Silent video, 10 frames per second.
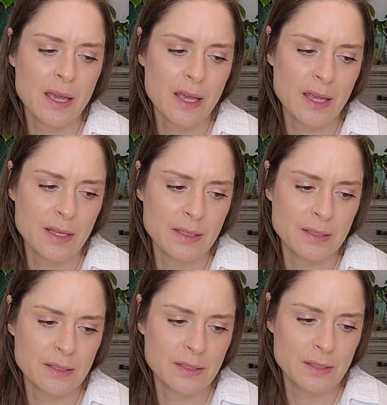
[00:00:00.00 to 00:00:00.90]

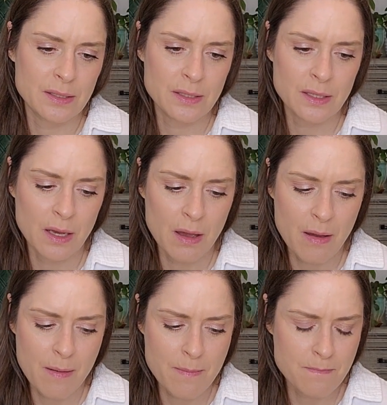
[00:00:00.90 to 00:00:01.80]
and
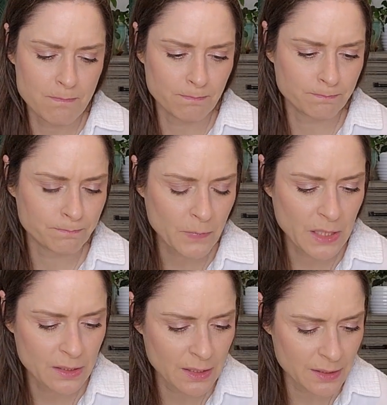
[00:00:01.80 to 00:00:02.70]

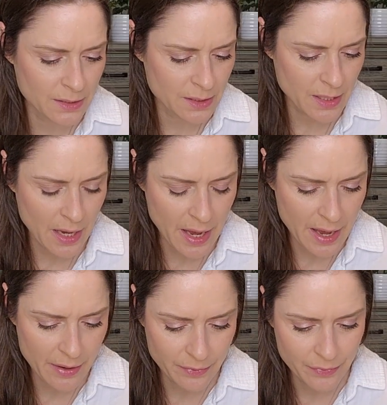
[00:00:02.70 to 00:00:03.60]
they did
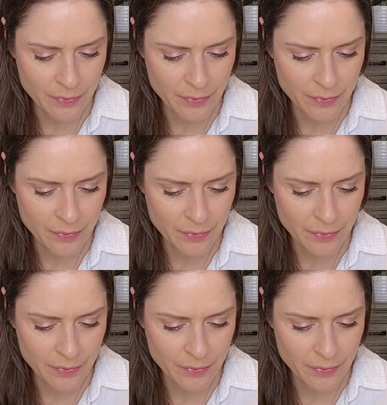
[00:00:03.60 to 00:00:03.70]
have,